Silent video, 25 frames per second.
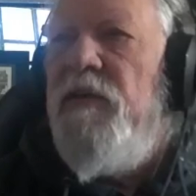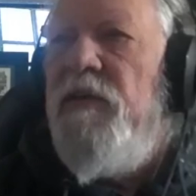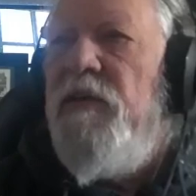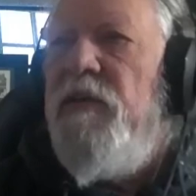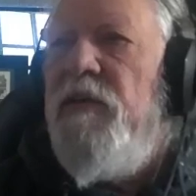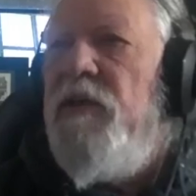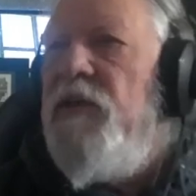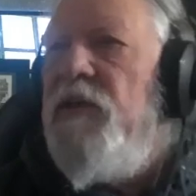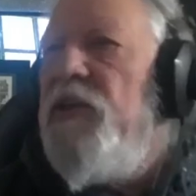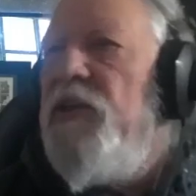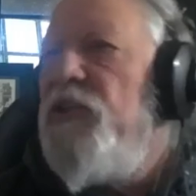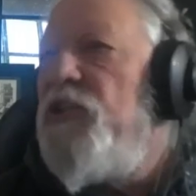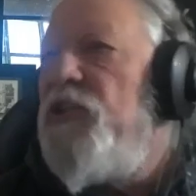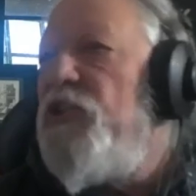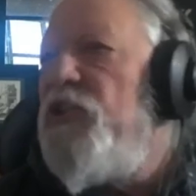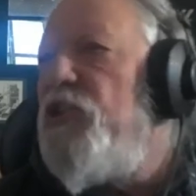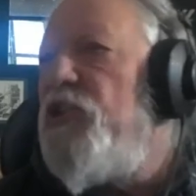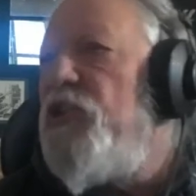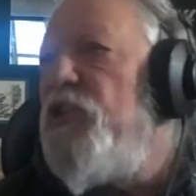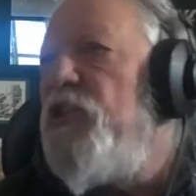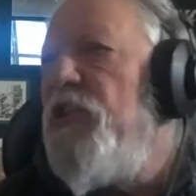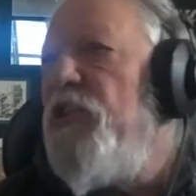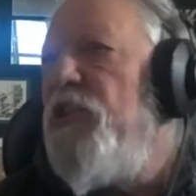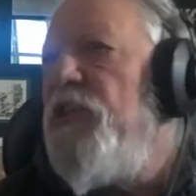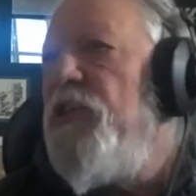This is
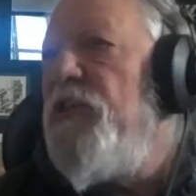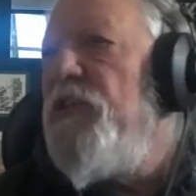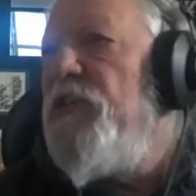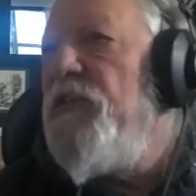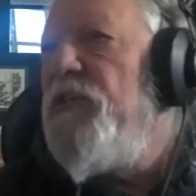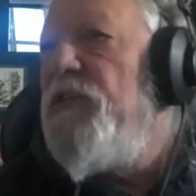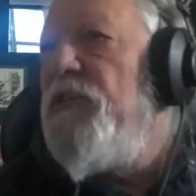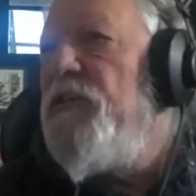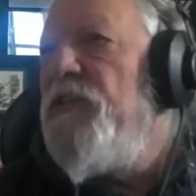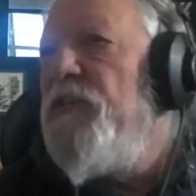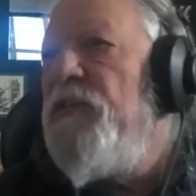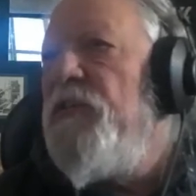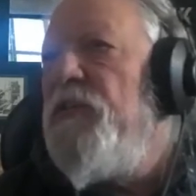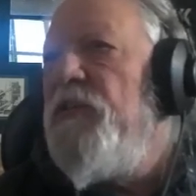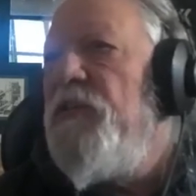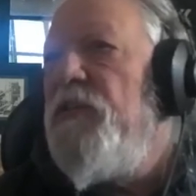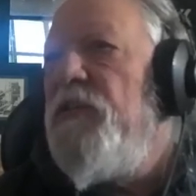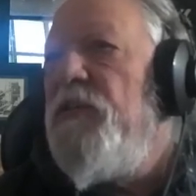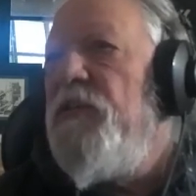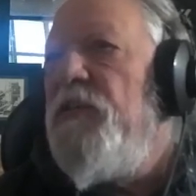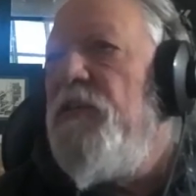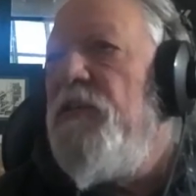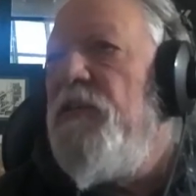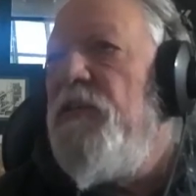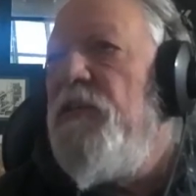a
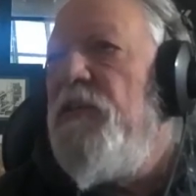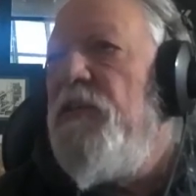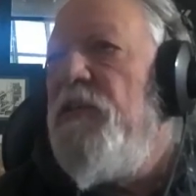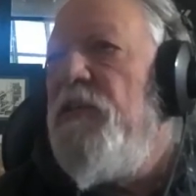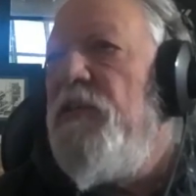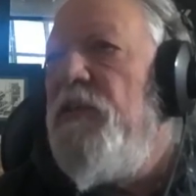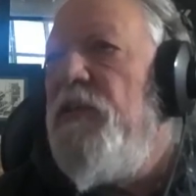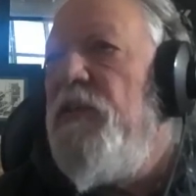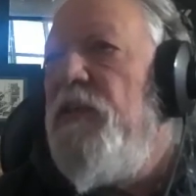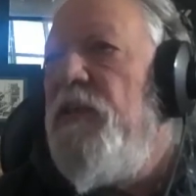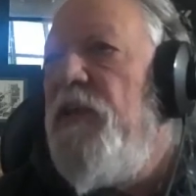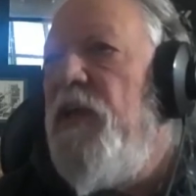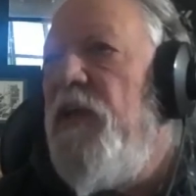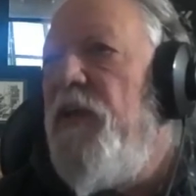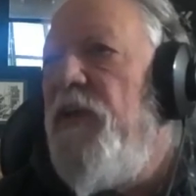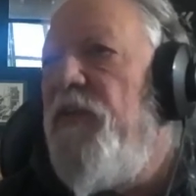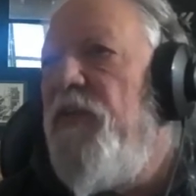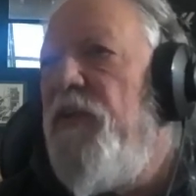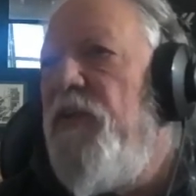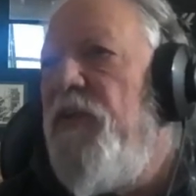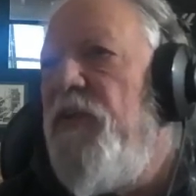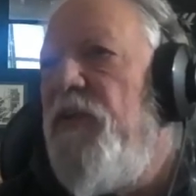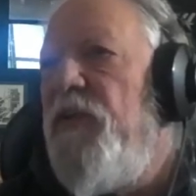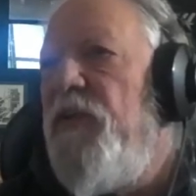nothing